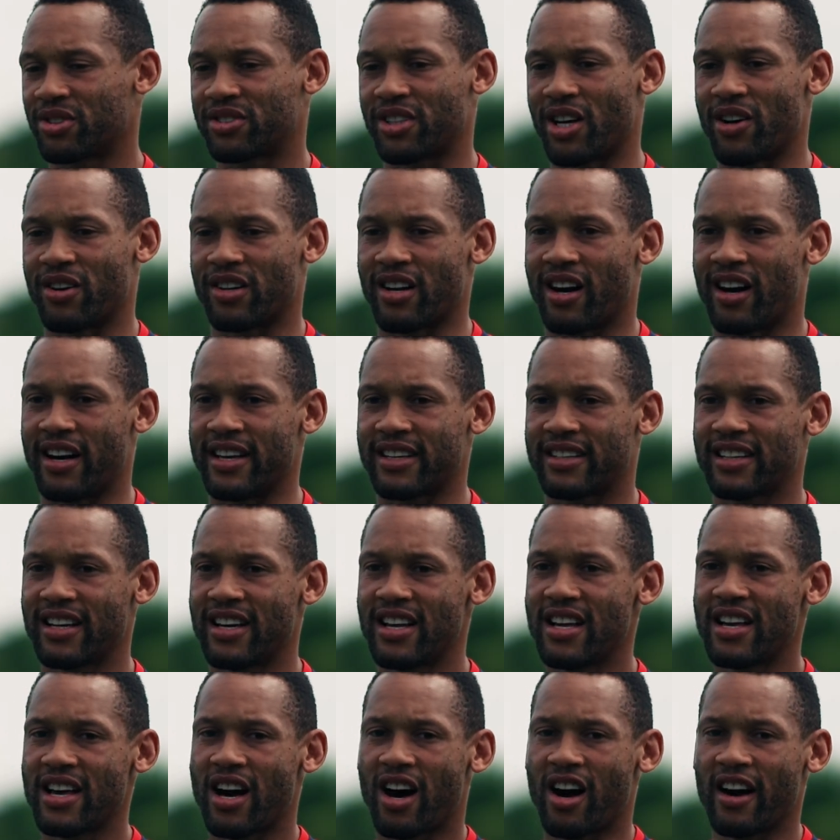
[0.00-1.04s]
So, like,
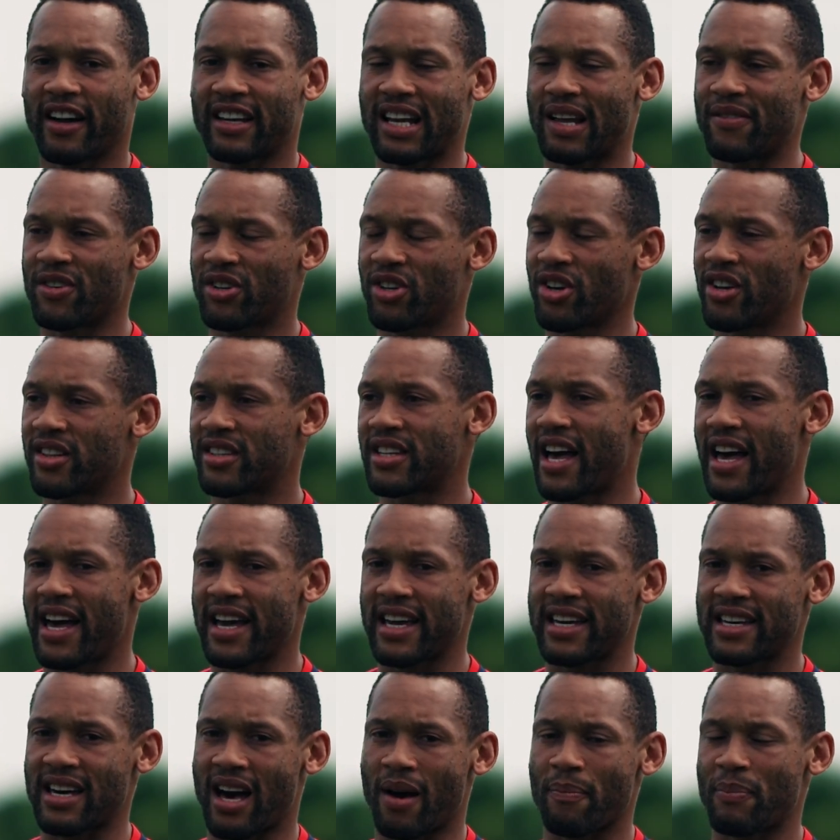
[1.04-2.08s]
I can have a good
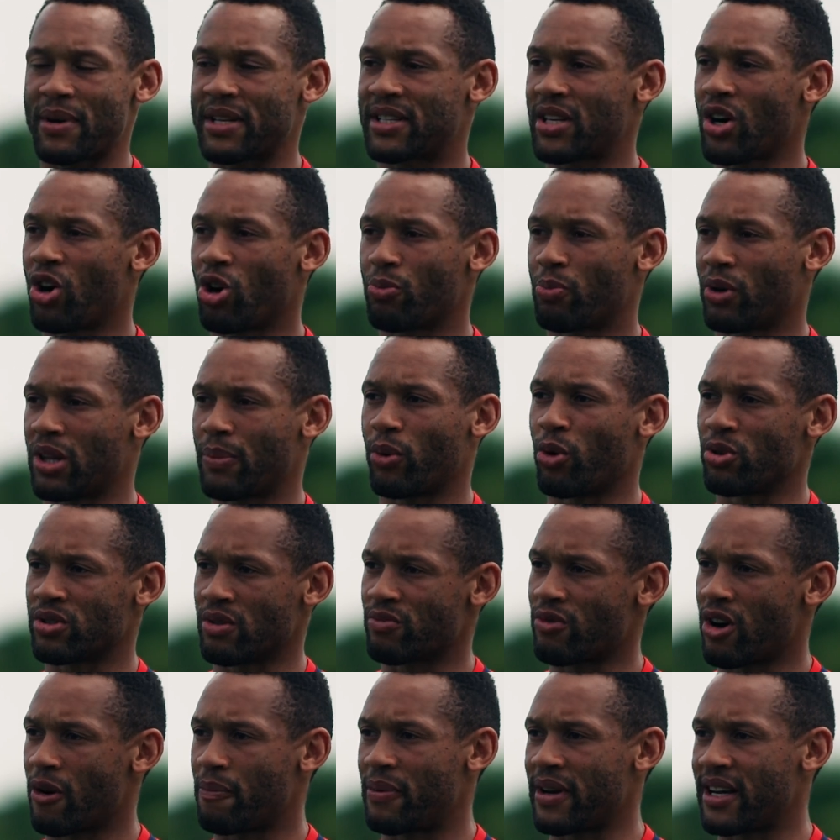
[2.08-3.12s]
day and be told by the boys
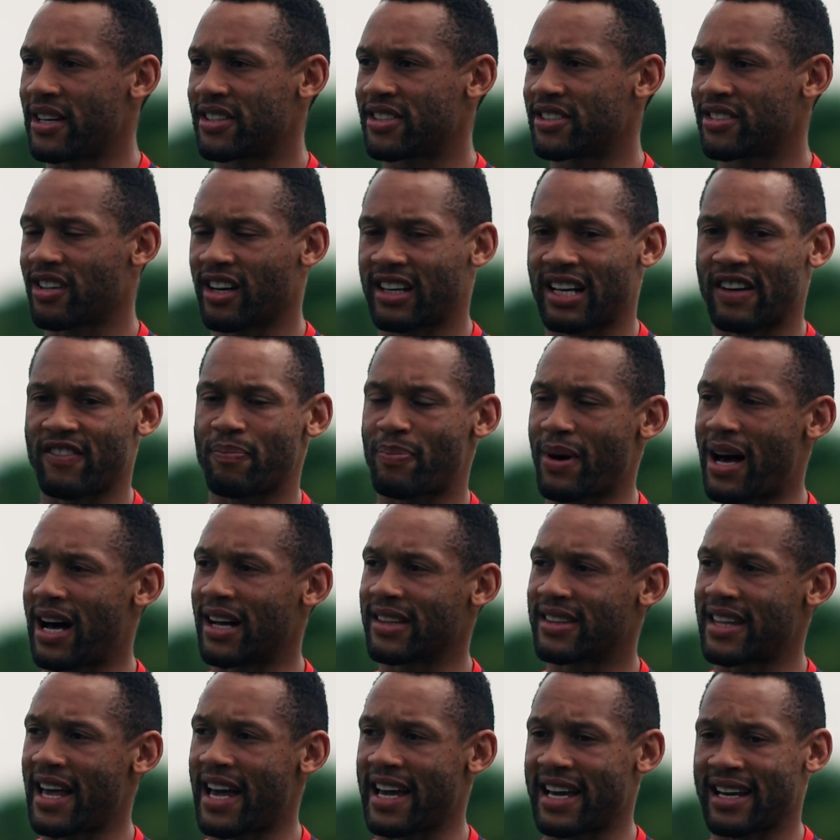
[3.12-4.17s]
I'm rubbish. I can have a
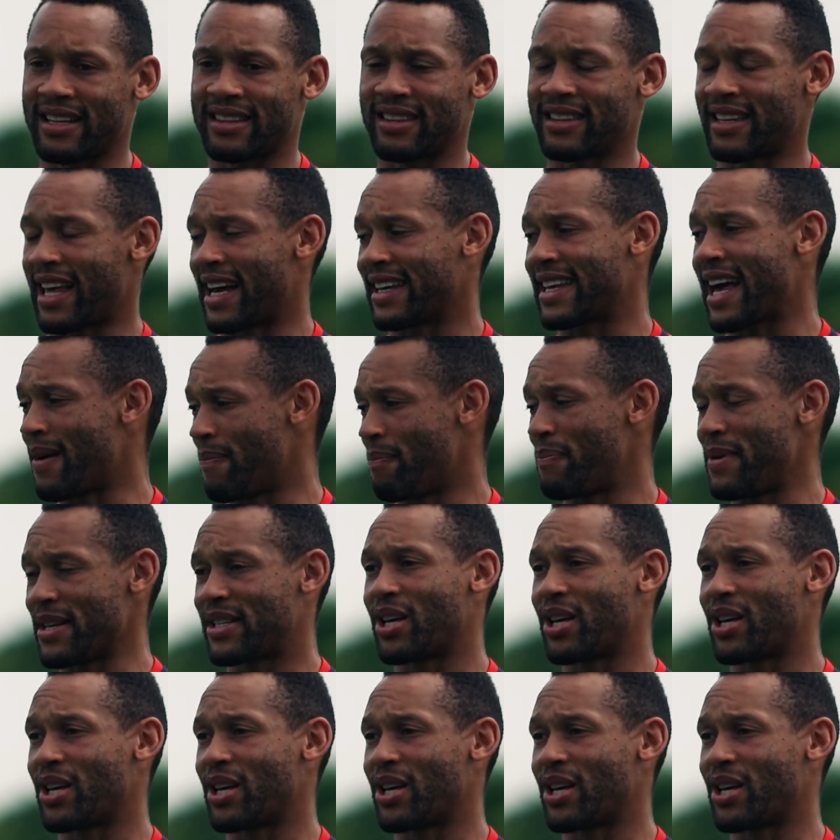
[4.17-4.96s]
bad day and, again, be